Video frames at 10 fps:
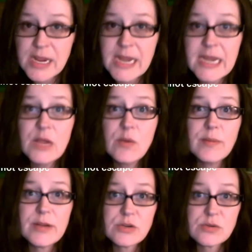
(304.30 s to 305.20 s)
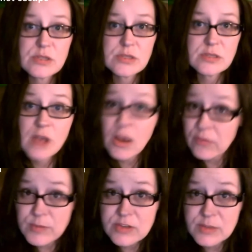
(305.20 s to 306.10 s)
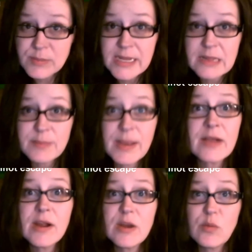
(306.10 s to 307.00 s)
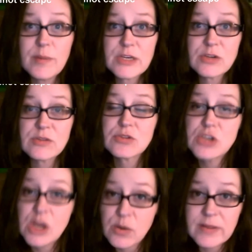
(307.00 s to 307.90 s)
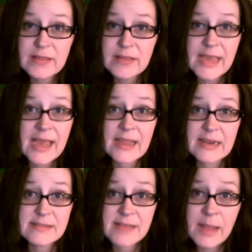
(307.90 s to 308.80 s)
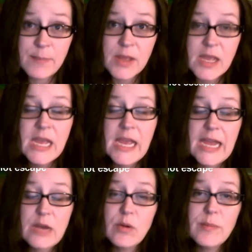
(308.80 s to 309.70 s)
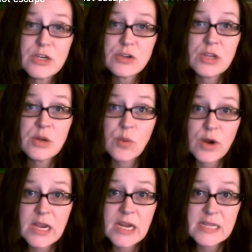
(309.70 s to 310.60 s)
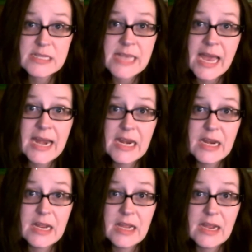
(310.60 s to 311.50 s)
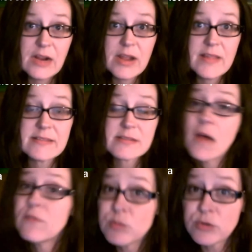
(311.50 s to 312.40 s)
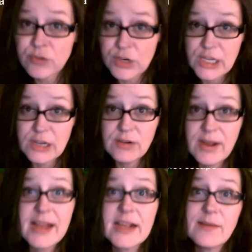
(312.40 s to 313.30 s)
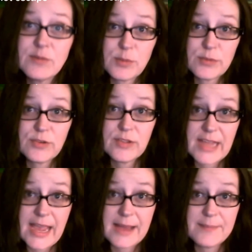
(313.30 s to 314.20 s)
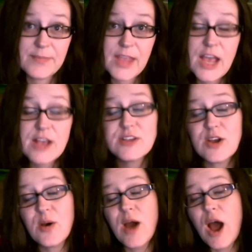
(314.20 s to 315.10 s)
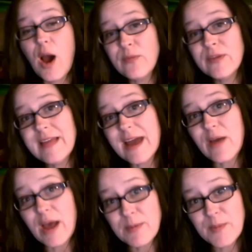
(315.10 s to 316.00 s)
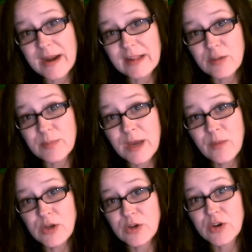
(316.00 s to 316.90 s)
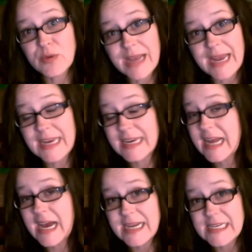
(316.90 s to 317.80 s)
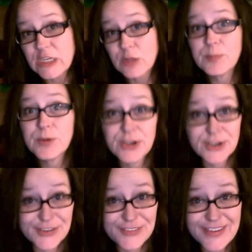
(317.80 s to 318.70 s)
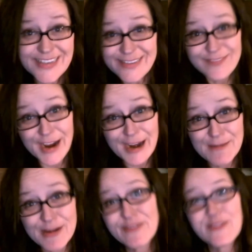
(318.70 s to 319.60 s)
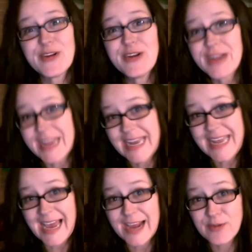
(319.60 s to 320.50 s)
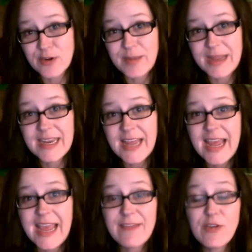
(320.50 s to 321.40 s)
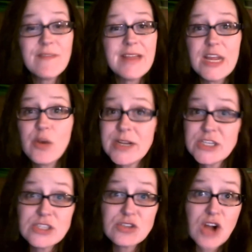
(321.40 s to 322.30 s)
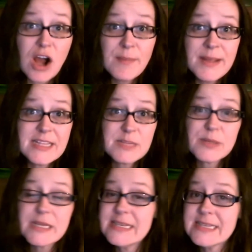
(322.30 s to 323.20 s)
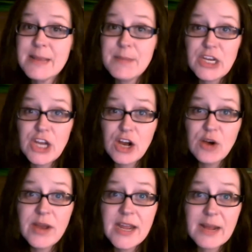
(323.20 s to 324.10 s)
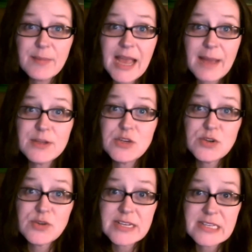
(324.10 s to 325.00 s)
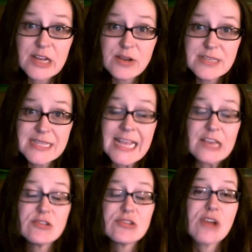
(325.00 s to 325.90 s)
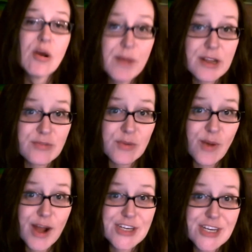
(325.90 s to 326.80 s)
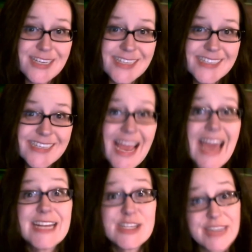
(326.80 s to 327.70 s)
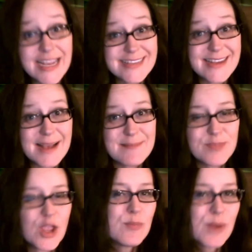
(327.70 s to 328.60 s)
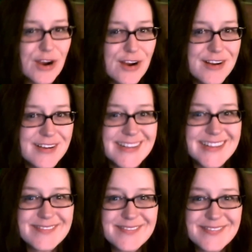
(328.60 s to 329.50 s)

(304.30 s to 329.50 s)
are handy. You want to make sure it's soft music playing in the background. You want to make sure there's nowhere that the cat can escape. And you want to make sure that you're working on this cat in an area that's comfortable for you and comfortable for the cat. So hopefully that'll help you out a little bit when you're creating an ideal, perfect environment for your kitty cat grooming. If you have any questions or comments, please let me know and I'll be happy to address those. Thank you so much for watching. And until next time, purrs.